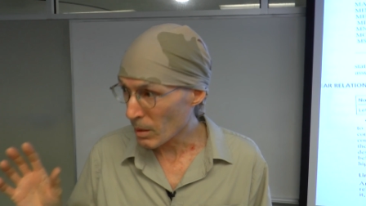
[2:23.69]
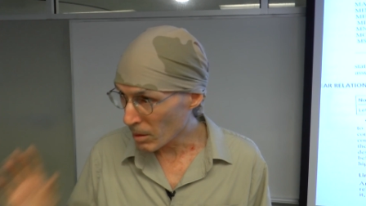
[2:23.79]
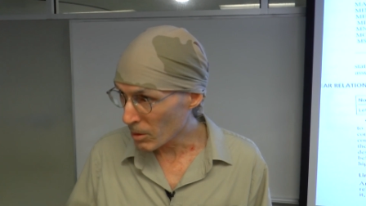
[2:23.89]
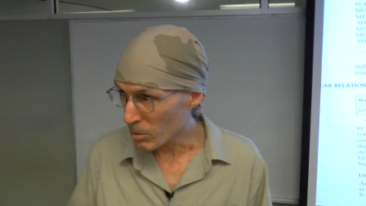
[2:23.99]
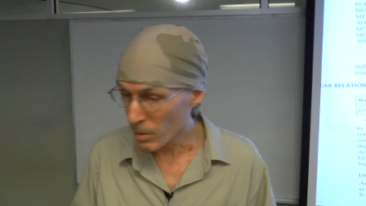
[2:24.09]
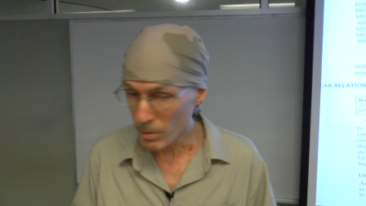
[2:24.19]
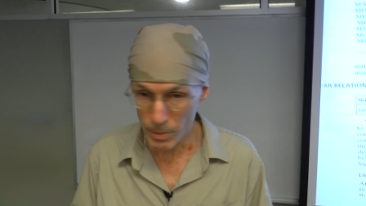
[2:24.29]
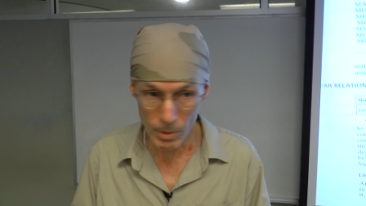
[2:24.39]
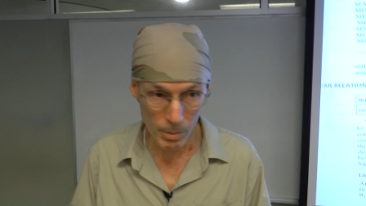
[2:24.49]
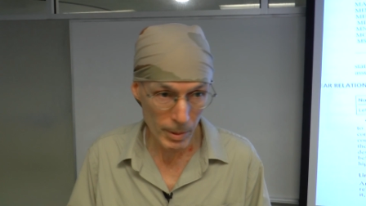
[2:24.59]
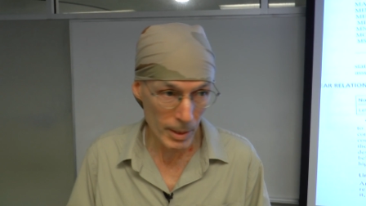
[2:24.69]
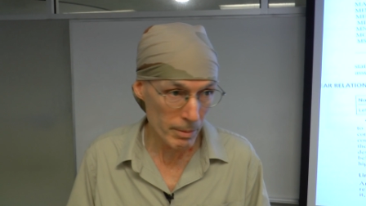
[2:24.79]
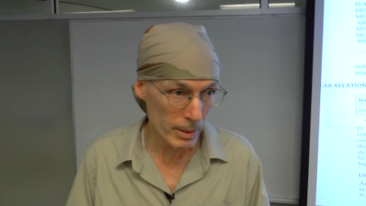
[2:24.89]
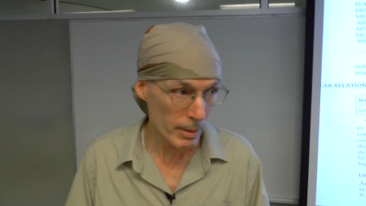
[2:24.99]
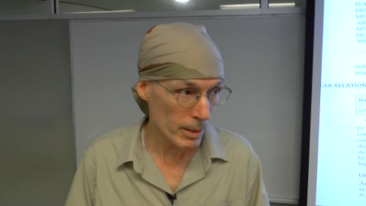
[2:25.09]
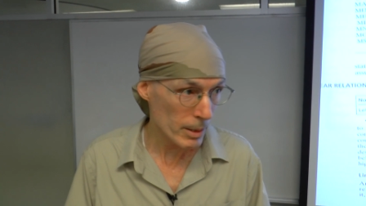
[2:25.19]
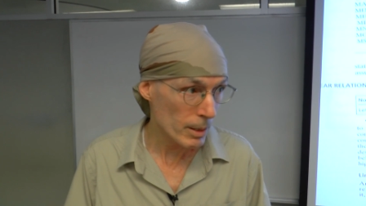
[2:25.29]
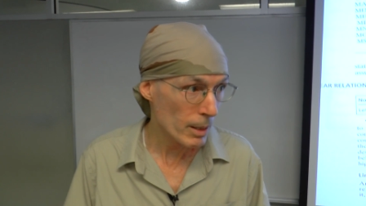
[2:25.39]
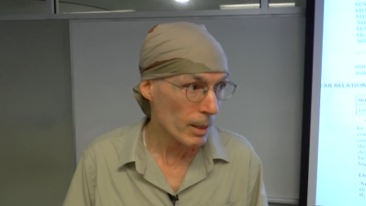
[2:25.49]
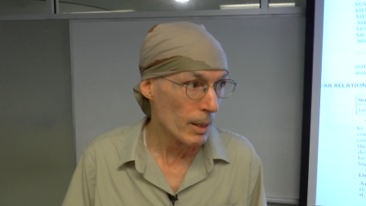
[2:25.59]
this one for Applied
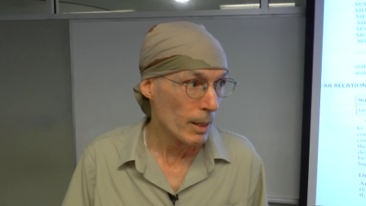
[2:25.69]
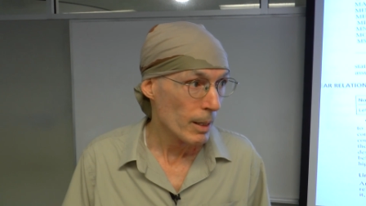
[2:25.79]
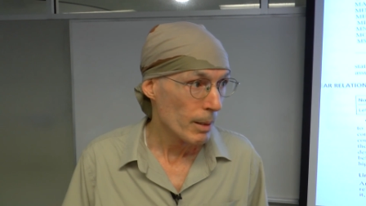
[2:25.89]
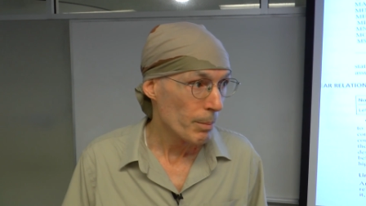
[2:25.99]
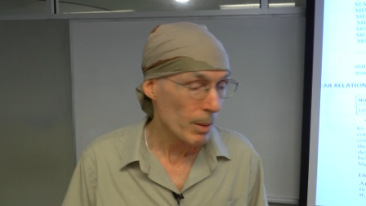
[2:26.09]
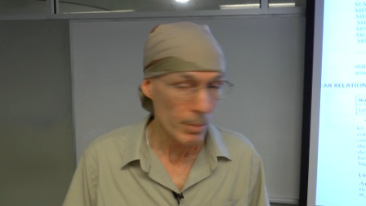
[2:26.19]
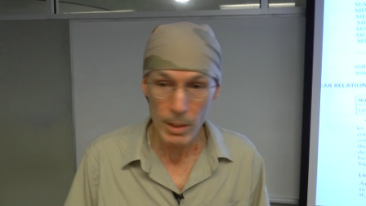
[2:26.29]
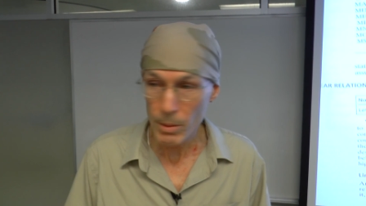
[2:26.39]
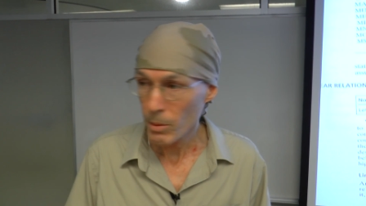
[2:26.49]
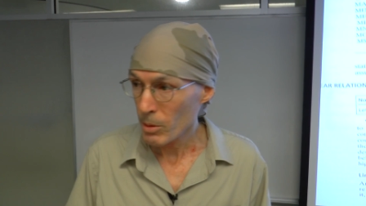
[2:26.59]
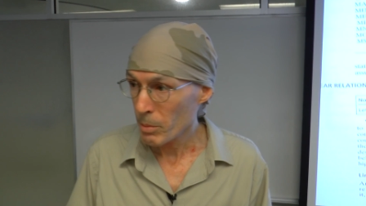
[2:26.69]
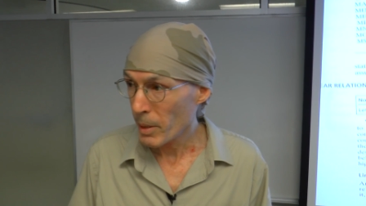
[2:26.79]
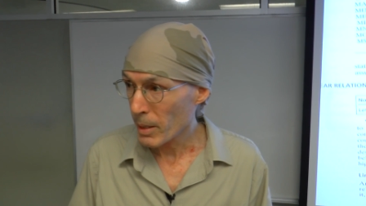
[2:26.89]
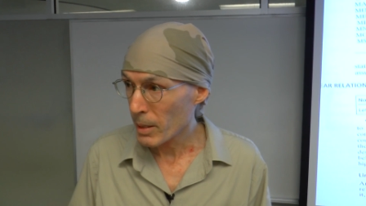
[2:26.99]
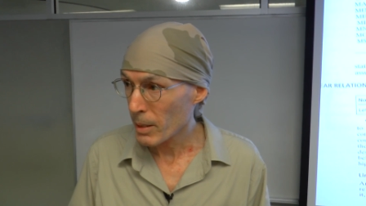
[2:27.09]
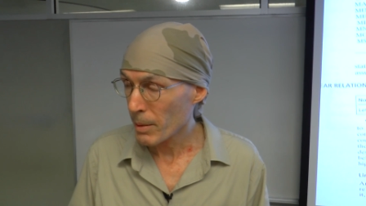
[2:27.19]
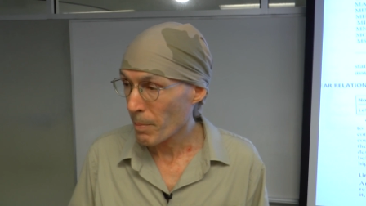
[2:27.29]
Regression by Michael Lewis Beck,